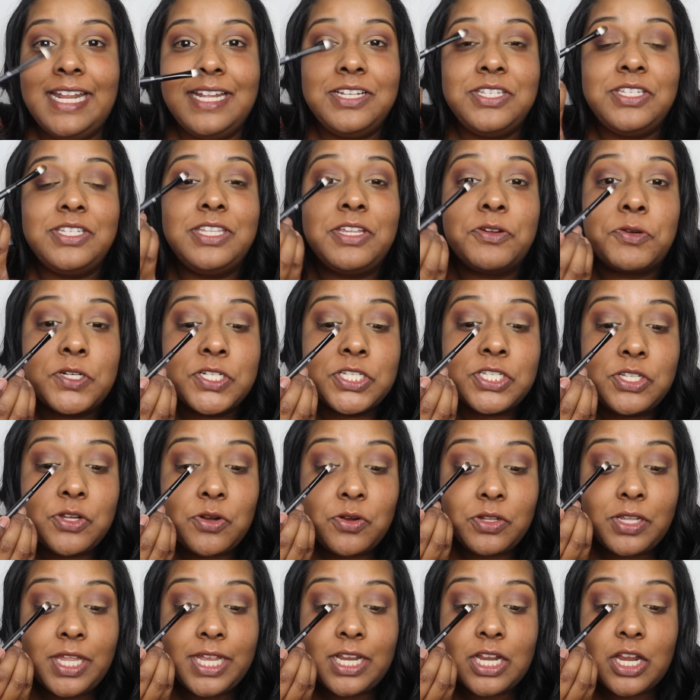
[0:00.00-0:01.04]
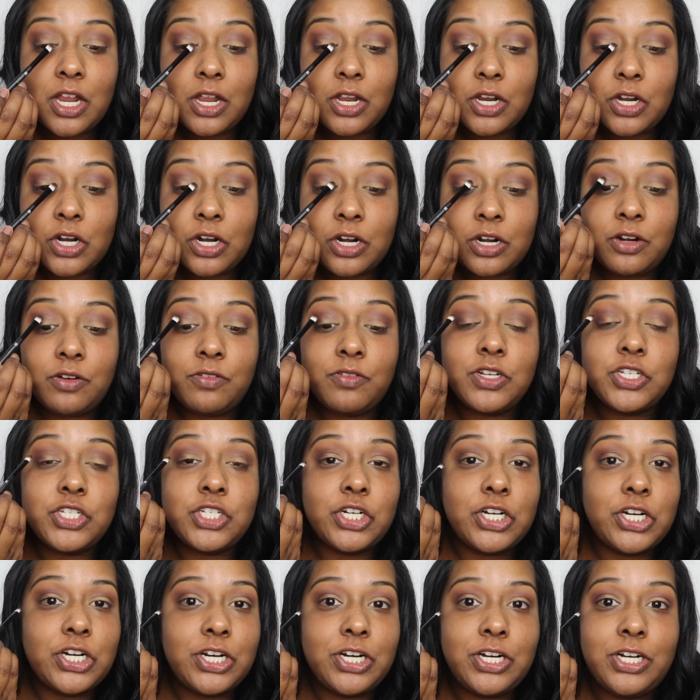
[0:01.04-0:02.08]
there was no like
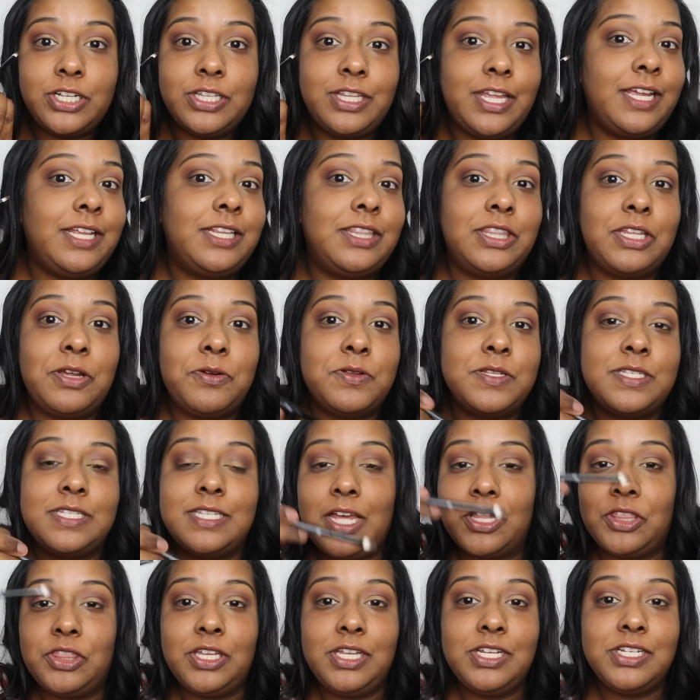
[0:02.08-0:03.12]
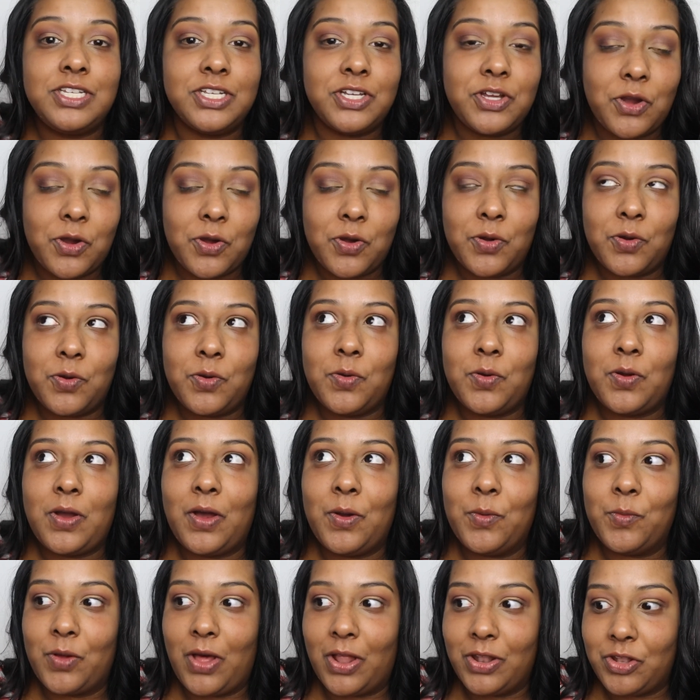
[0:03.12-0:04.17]
curvature, like there was nothing to go
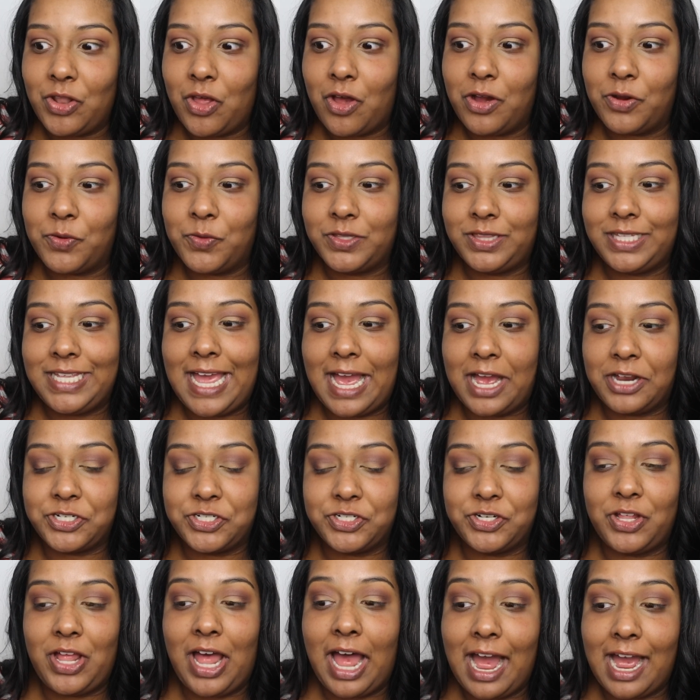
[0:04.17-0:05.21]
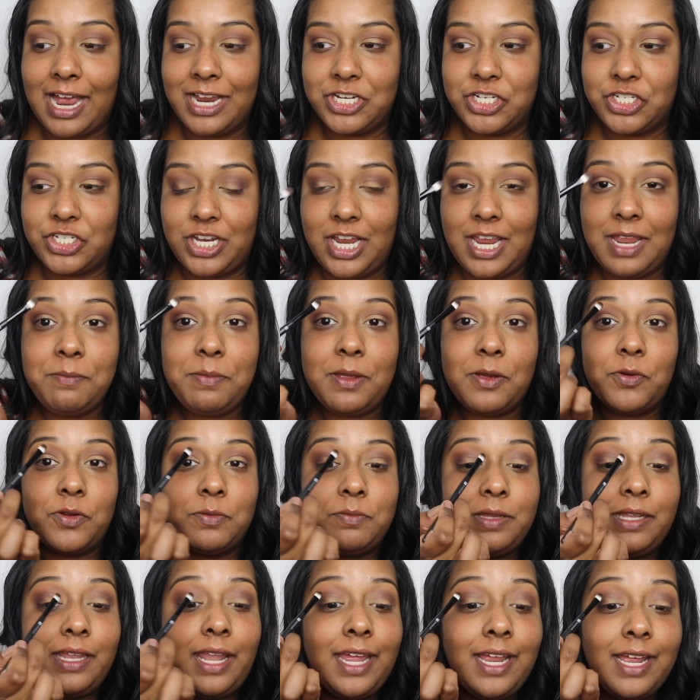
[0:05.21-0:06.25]
along with the actual eye shape. It would
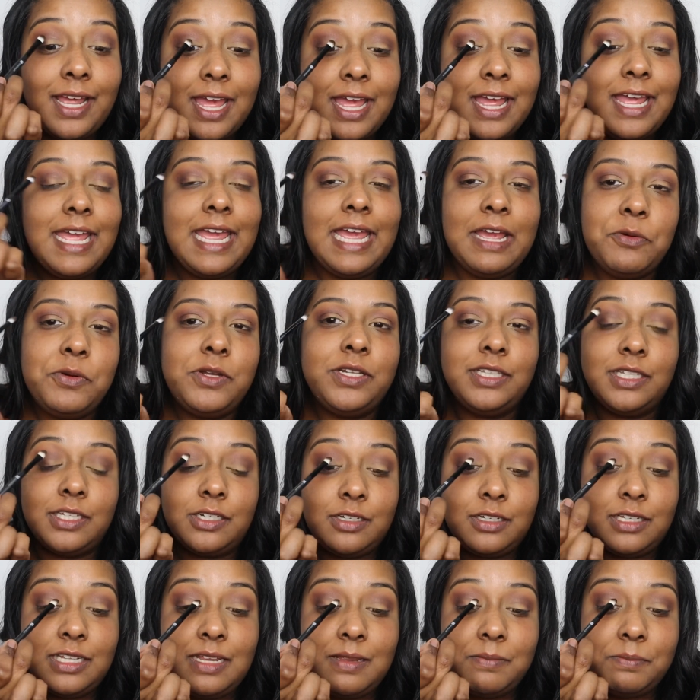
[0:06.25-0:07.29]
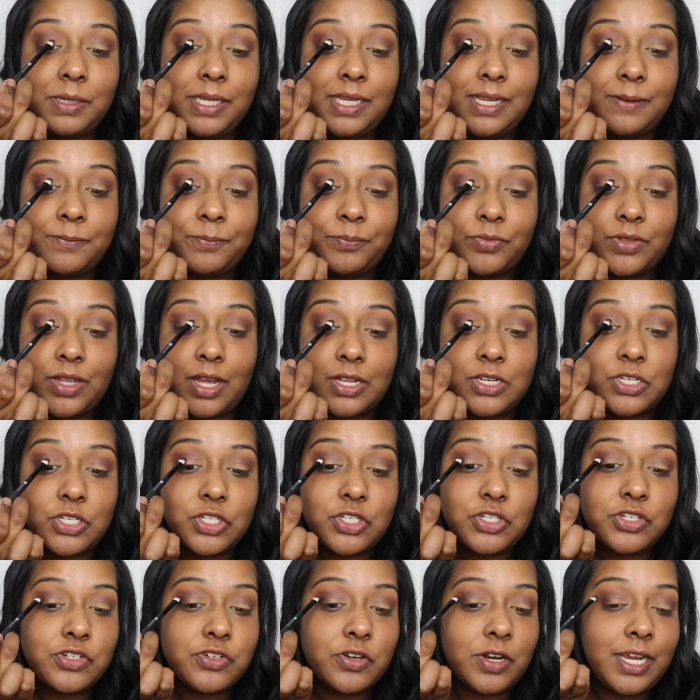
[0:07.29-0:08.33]
literally be a
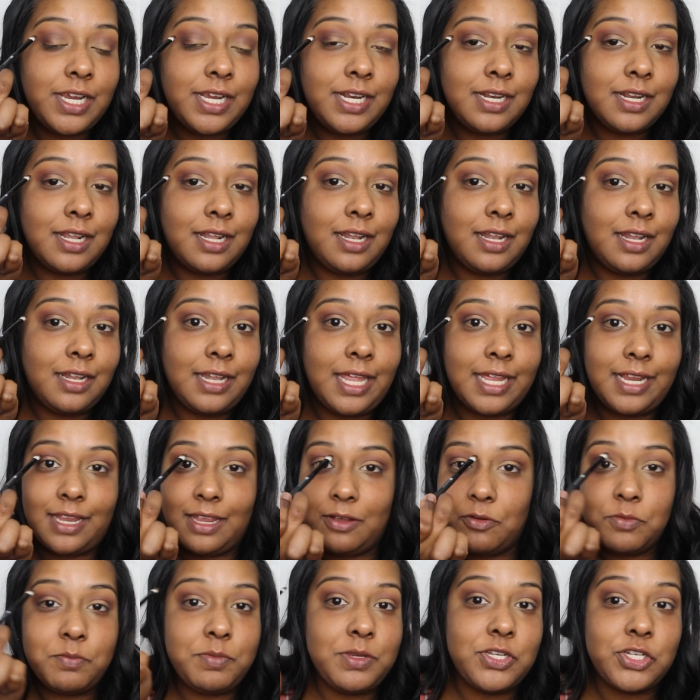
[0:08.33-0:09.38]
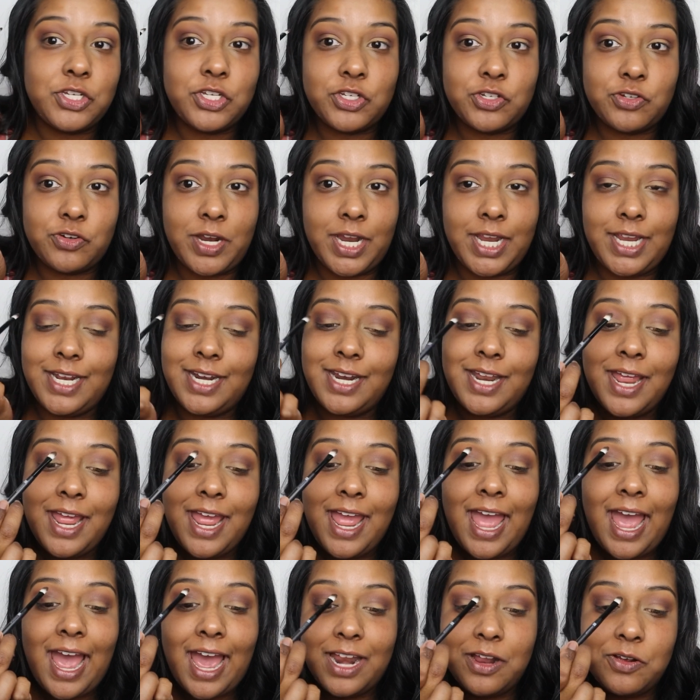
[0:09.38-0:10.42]
straight, like it would be straight,
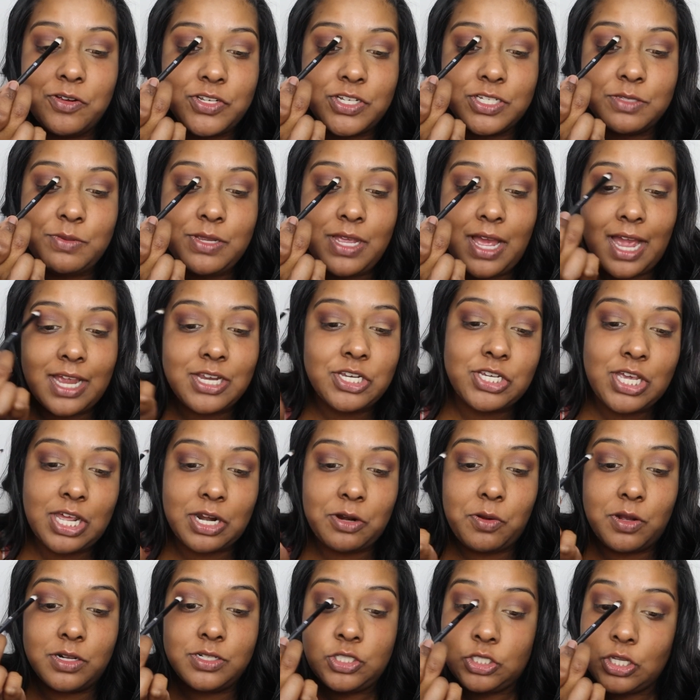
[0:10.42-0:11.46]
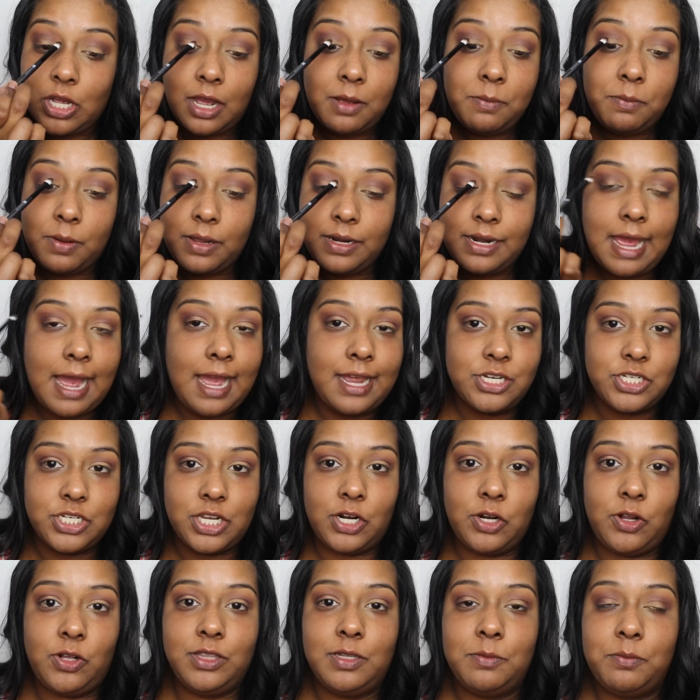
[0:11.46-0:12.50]
and it would just be eyeshadow on top and
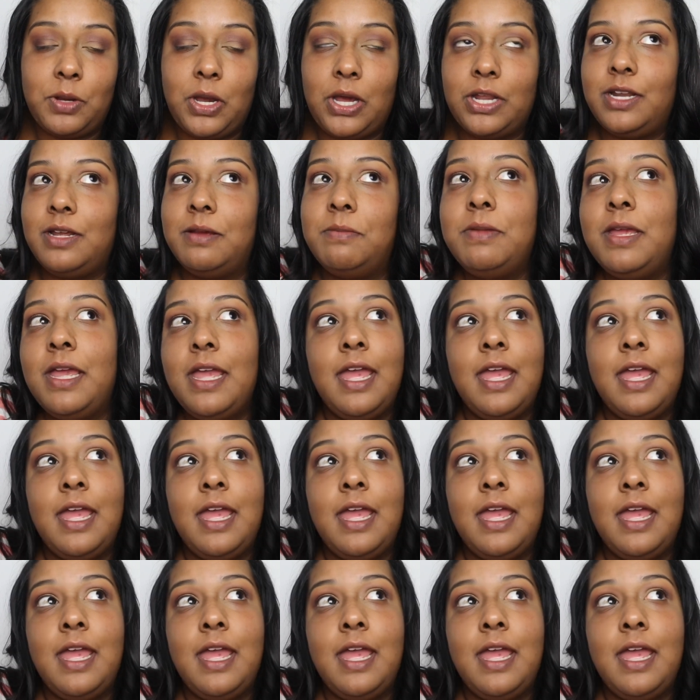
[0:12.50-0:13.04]
eyeshadow on the bottom.